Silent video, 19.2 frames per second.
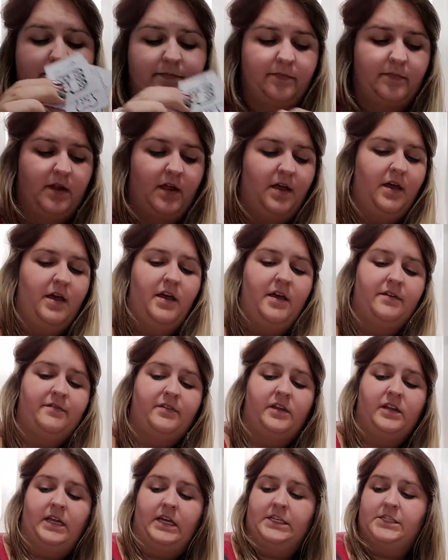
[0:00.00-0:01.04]
If
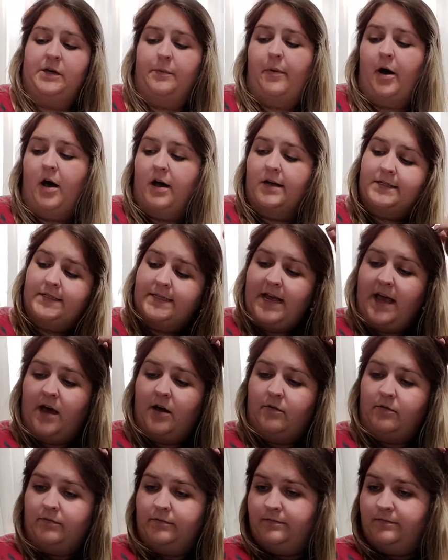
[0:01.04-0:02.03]
you need to pause now,